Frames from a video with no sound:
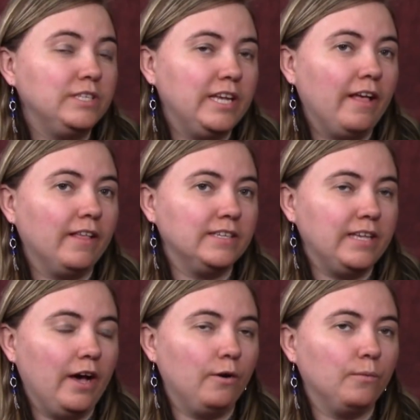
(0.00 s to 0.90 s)
tell us
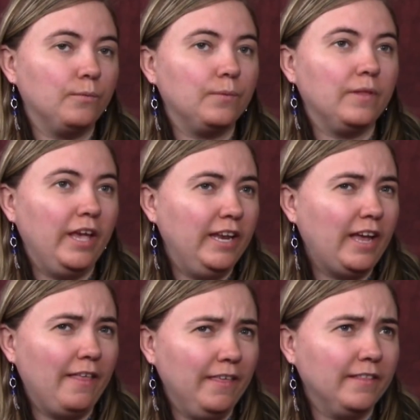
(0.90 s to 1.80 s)
how,
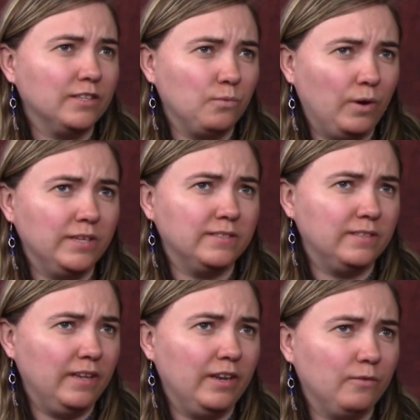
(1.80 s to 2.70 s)
I think this
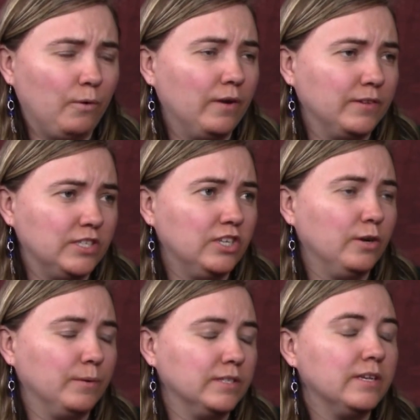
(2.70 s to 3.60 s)
was in one of his
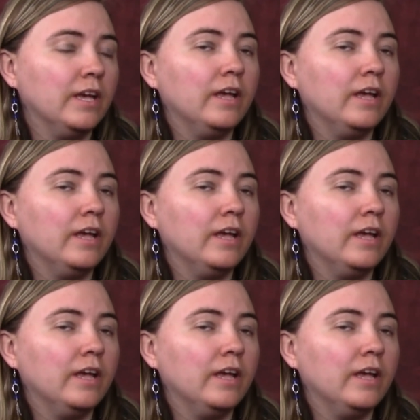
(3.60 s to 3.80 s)
sermons,